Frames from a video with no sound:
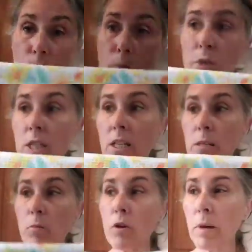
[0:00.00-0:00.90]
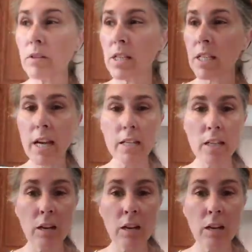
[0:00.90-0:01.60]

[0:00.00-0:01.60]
represents more about the size